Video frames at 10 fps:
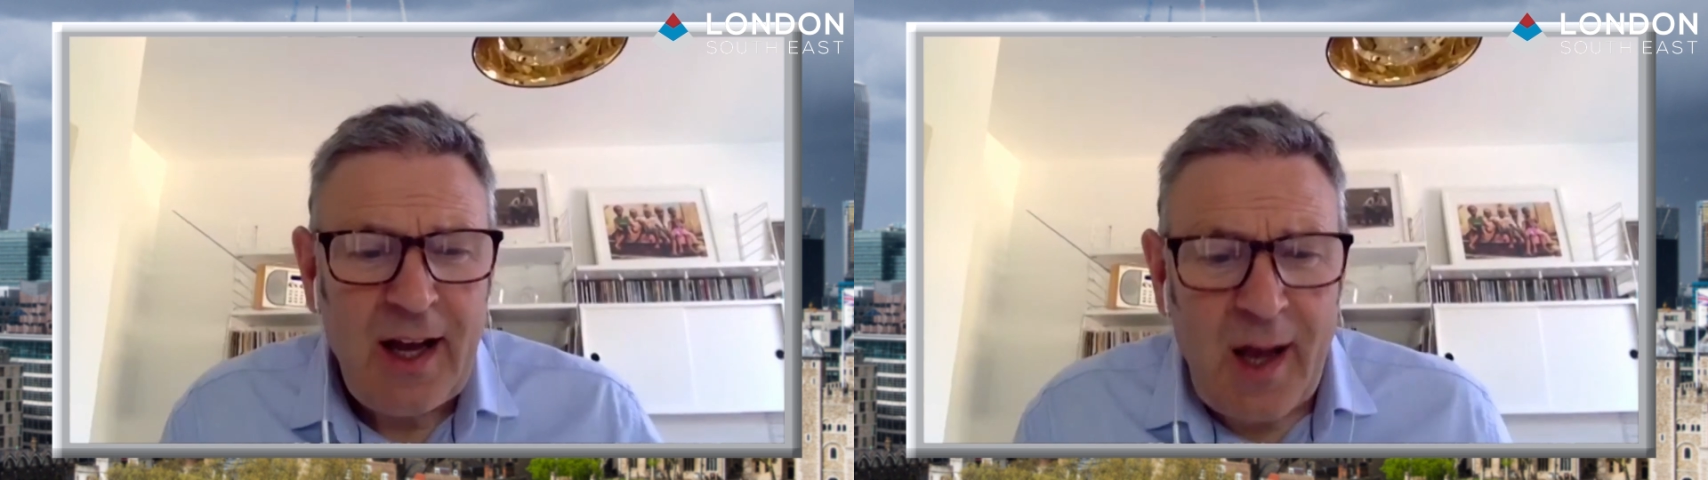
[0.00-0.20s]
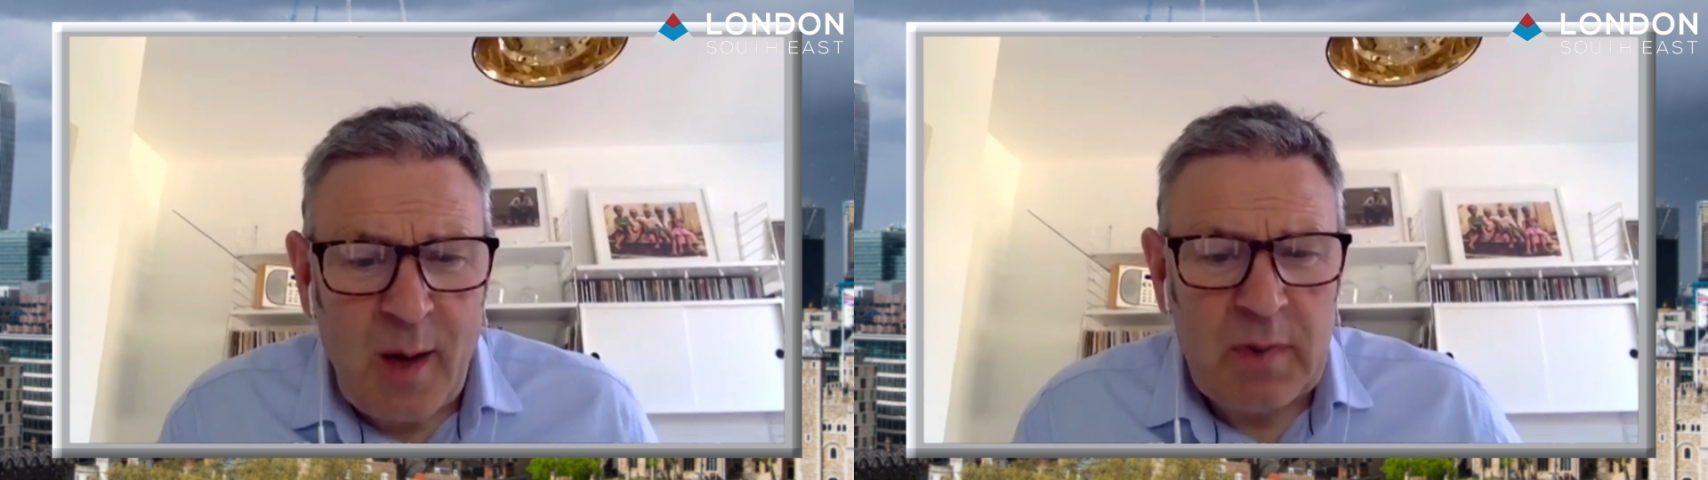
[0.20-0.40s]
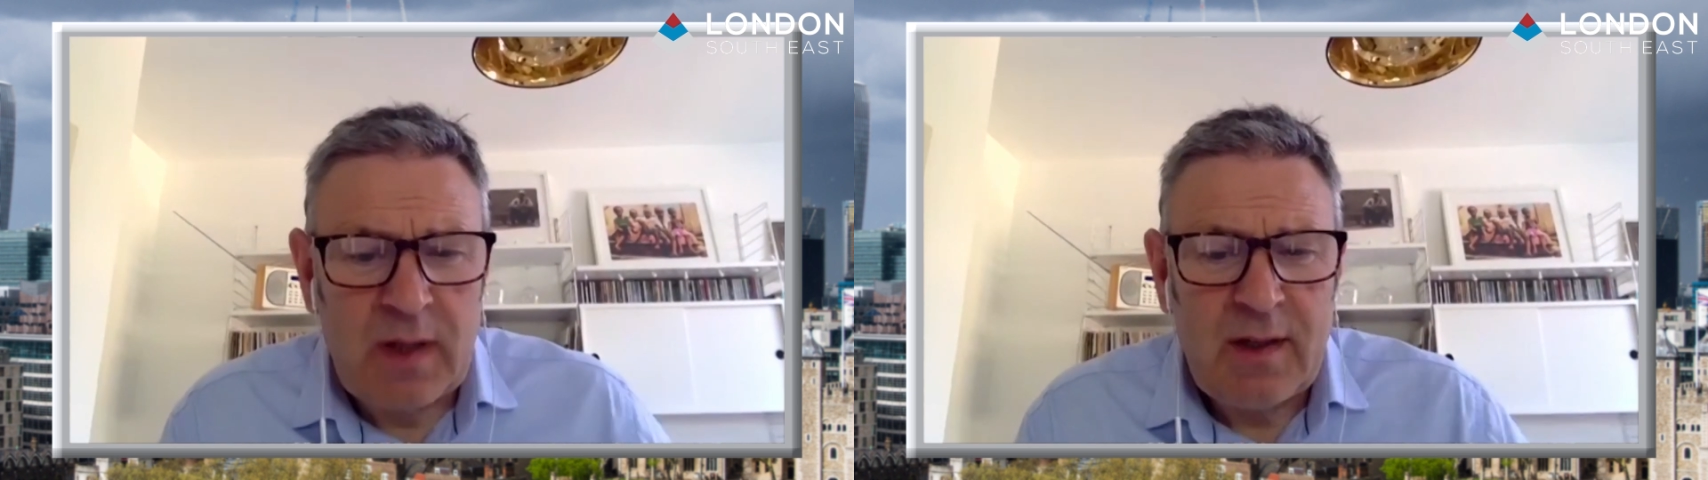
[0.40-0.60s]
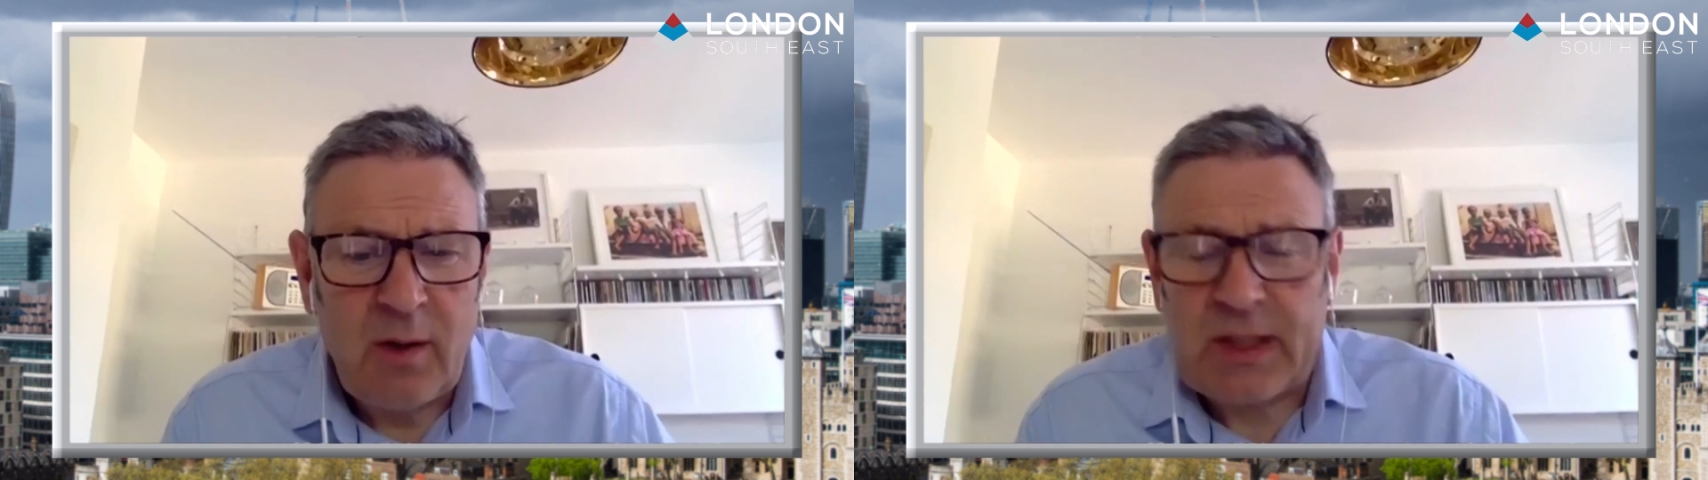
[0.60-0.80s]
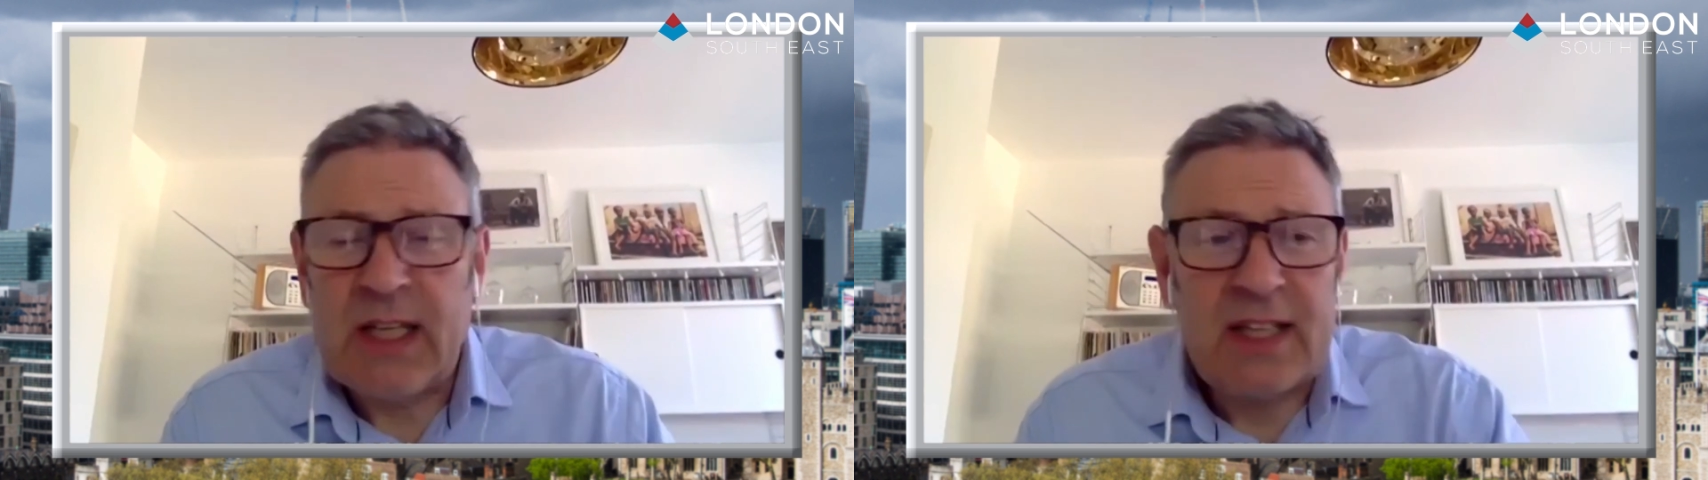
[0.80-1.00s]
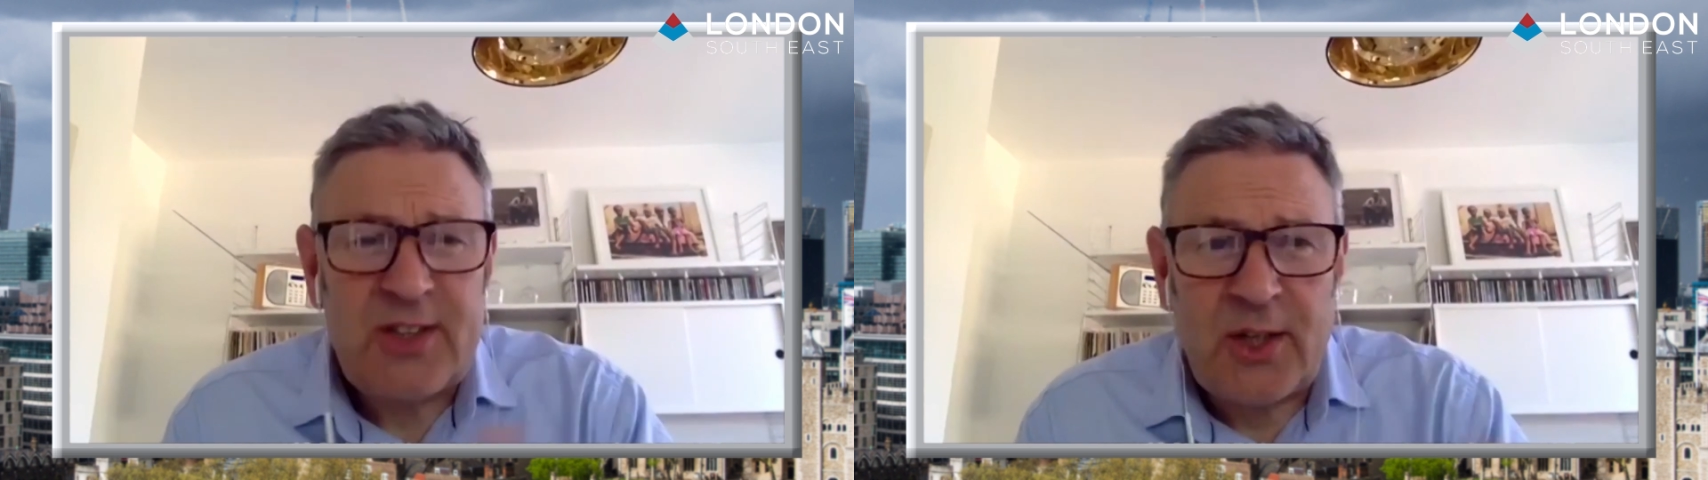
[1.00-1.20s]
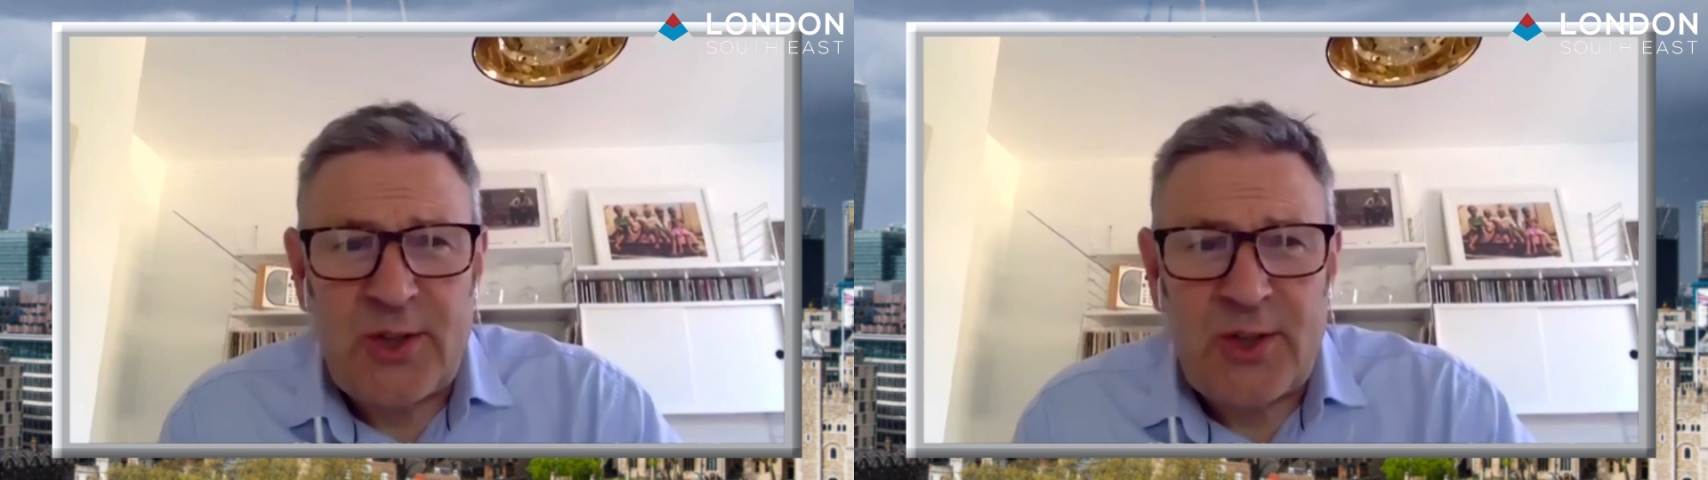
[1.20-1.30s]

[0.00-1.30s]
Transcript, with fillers: Um, okay, let's turn